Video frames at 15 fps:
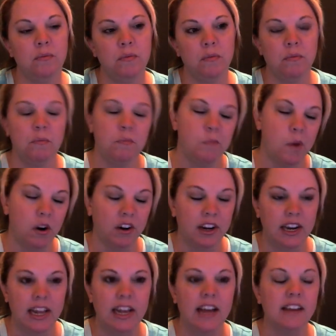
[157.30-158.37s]

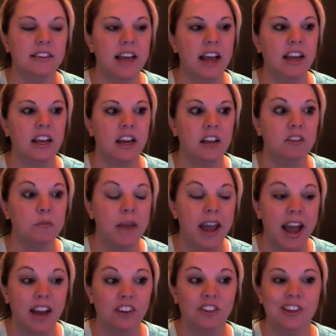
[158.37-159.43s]
marketing executives may
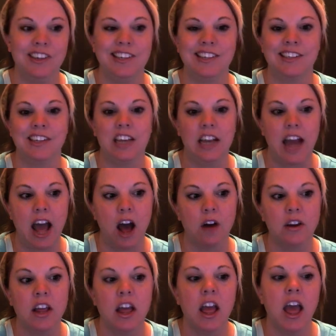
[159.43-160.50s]
actually just get out
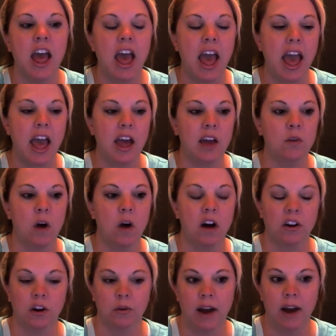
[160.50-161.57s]
and walk
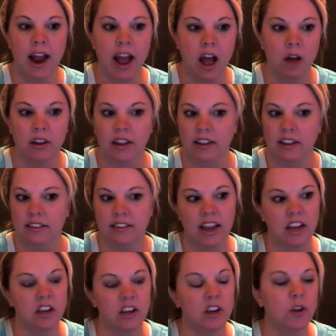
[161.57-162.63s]
around, let's say
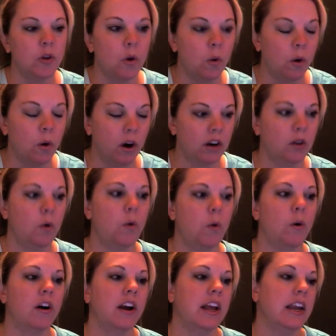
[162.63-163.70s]
in New York
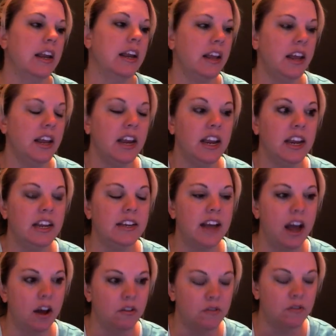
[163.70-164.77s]
or in any
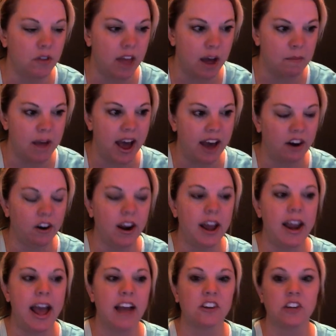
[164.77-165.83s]
town for that matter, and
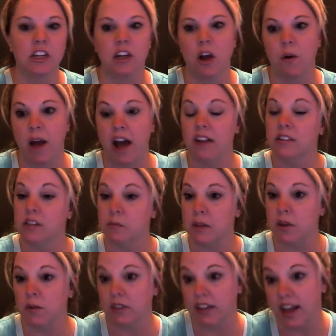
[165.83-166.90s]
actually go out and
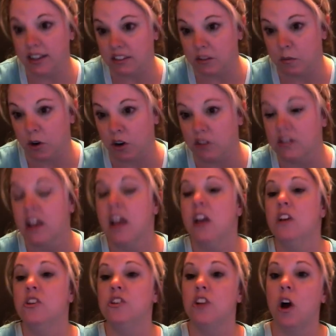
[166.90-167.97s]
speak with customers,
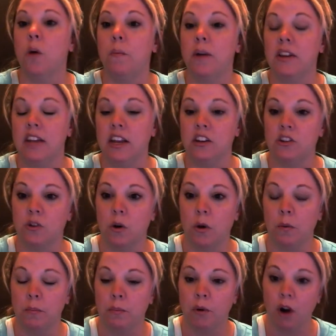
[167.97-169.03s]
show
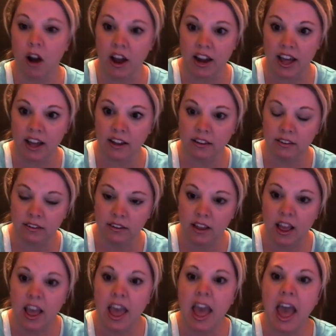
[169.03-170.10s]
potential products,
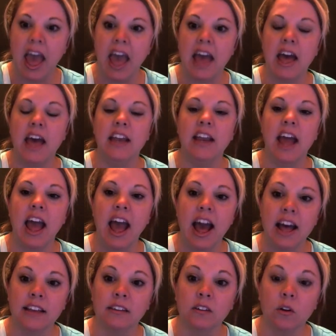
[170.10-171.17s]
and ask,